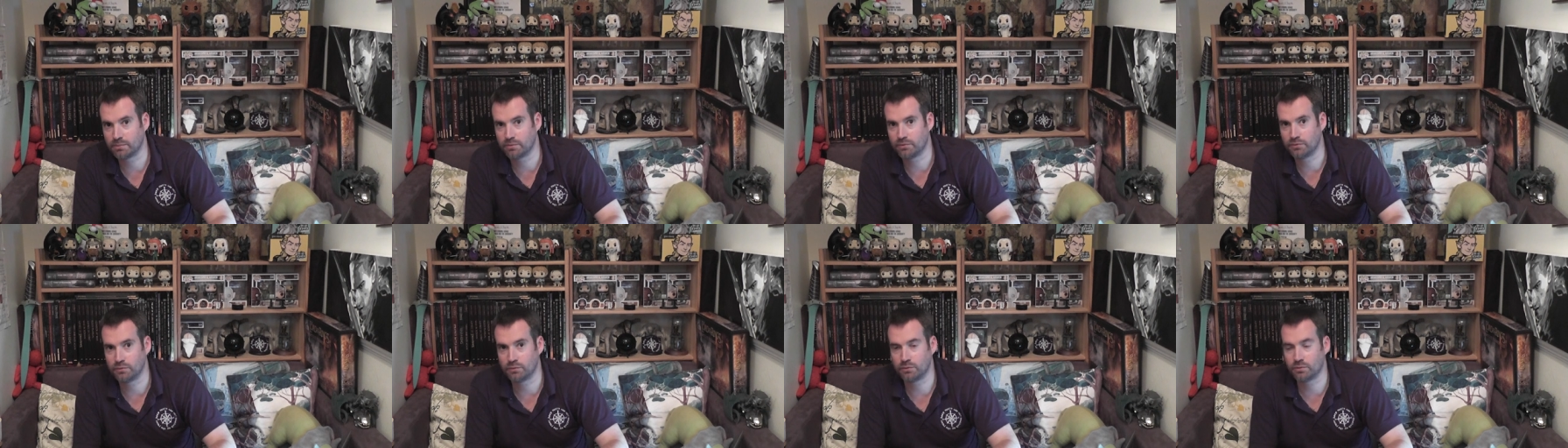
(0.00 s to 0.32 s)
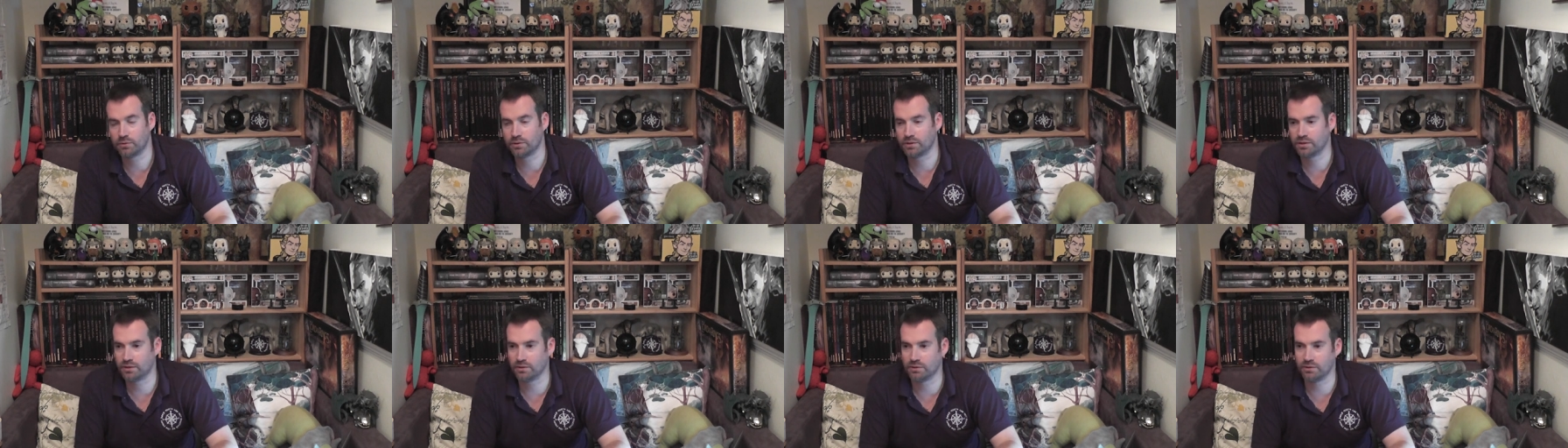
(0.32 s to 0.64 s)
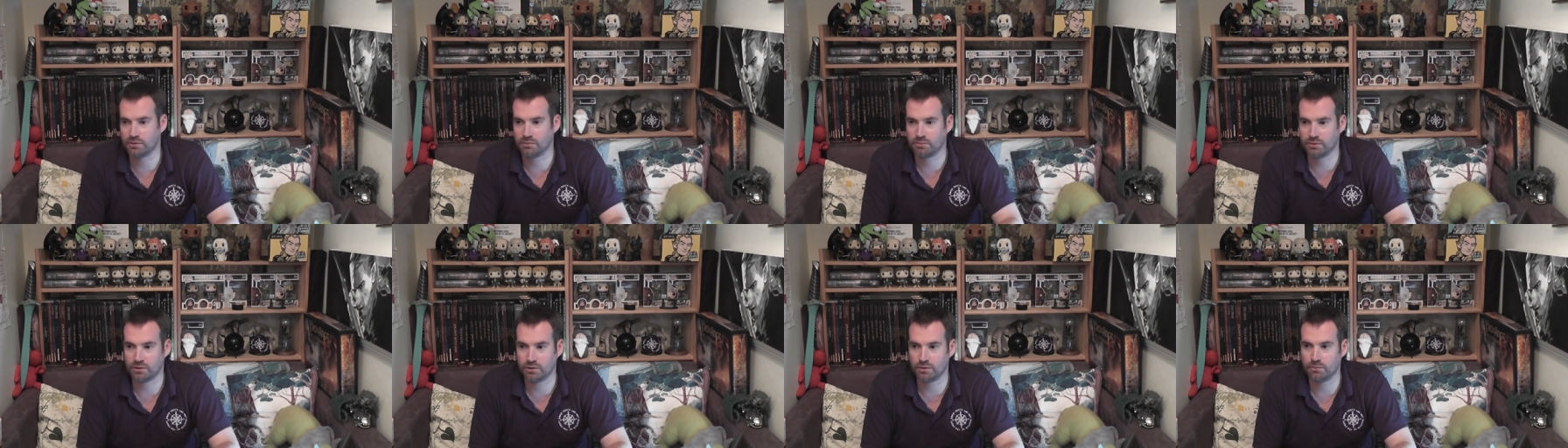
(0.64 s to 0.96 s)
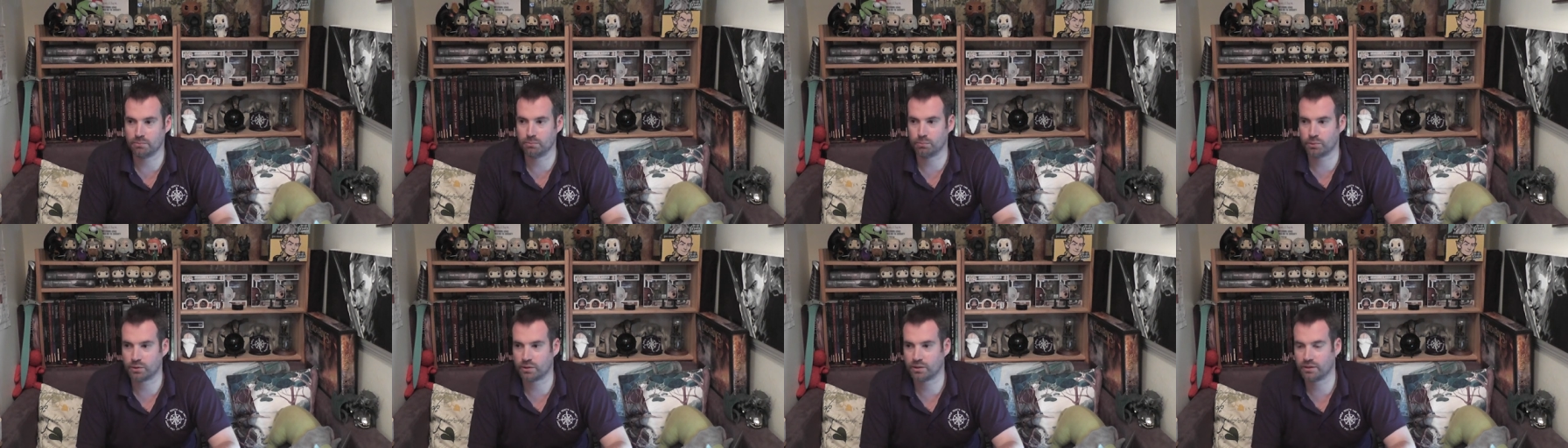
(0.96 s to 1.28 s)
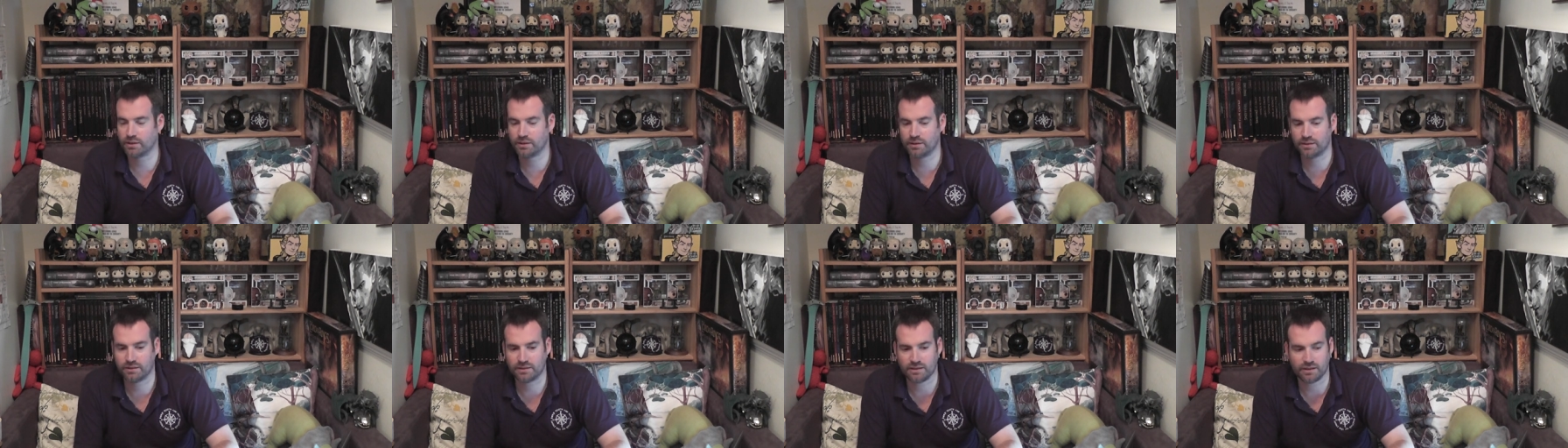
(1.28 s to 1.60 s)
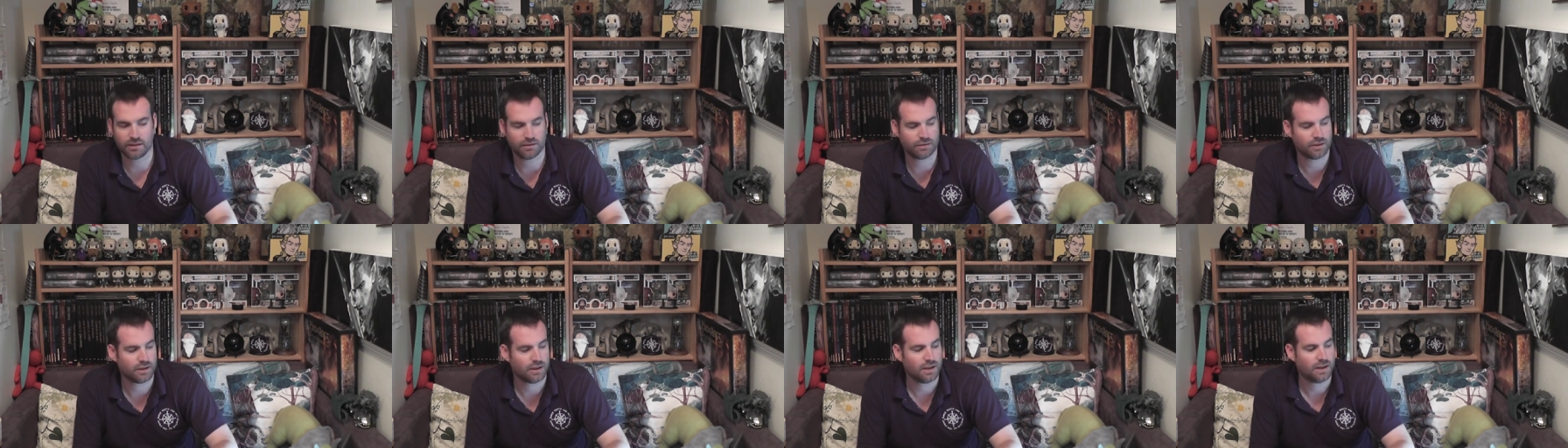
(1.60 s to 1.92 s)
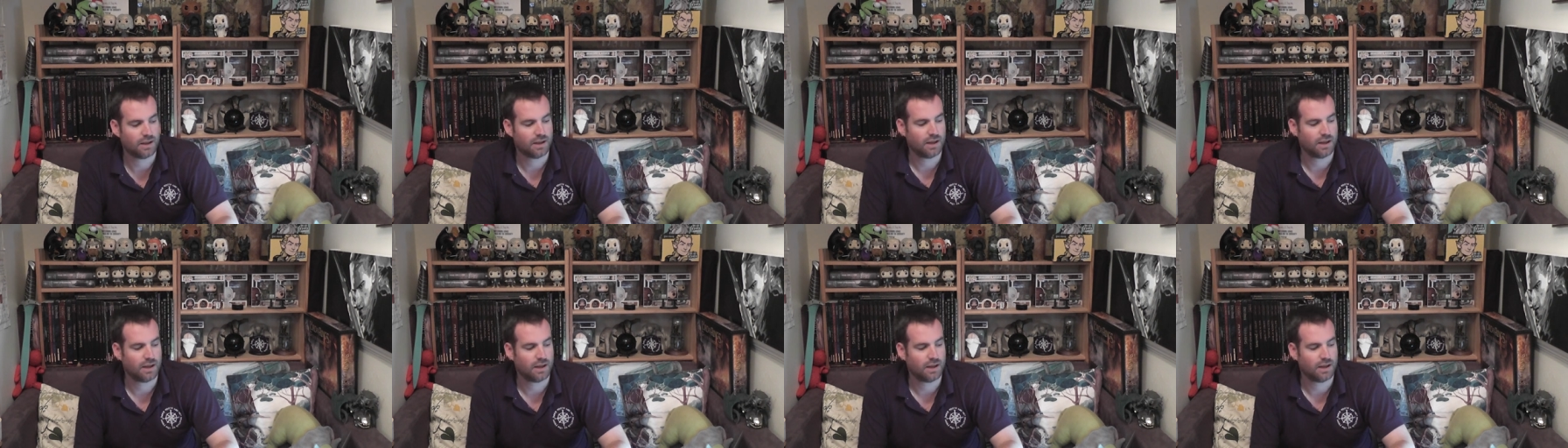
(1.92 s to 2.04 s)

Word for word: before and doing doing modelling and stuff.